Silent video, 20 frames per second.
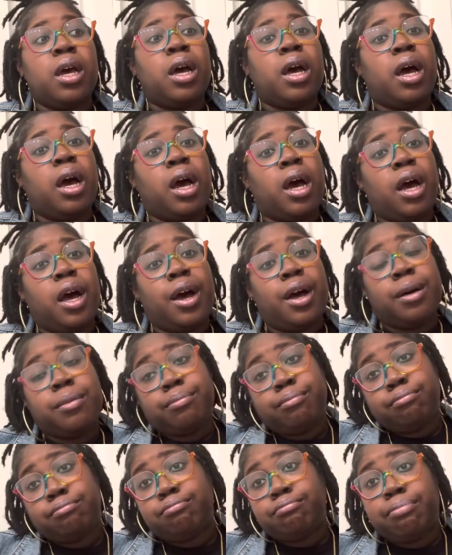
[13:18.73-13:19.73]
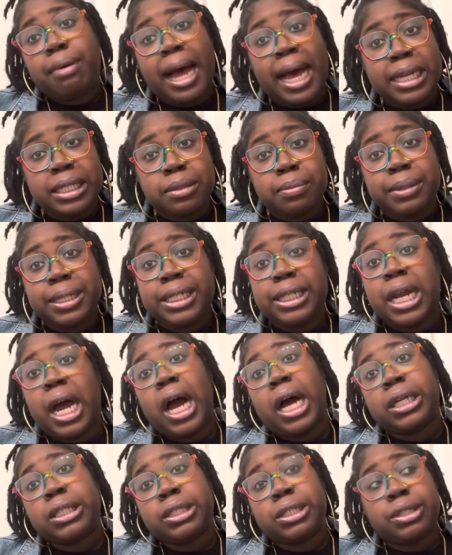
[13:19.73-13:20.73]
possibly
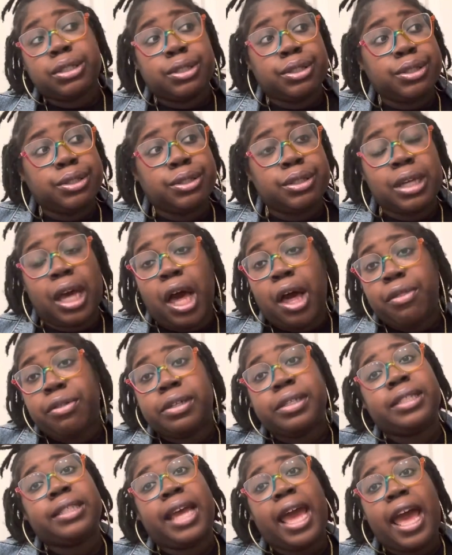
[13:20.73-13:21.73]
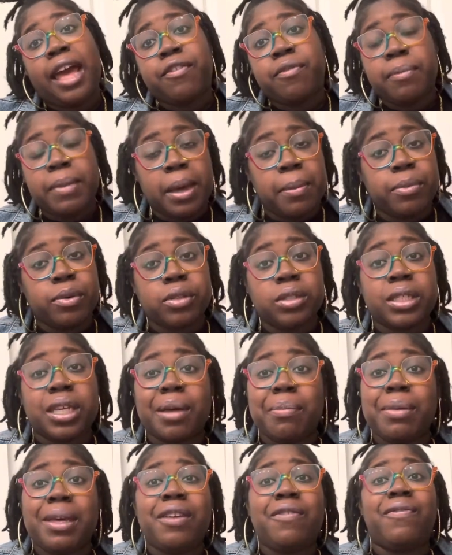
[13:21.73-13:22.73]
doctors, other staff members can
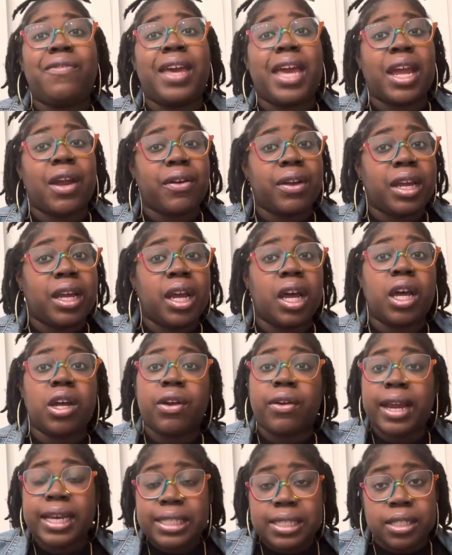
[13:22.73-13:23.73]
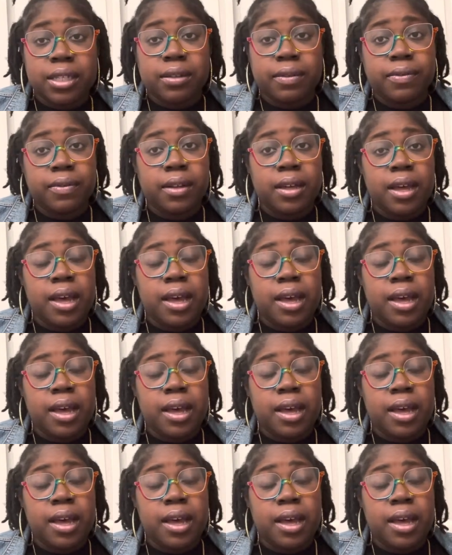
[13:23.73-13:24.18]
be very aggressive.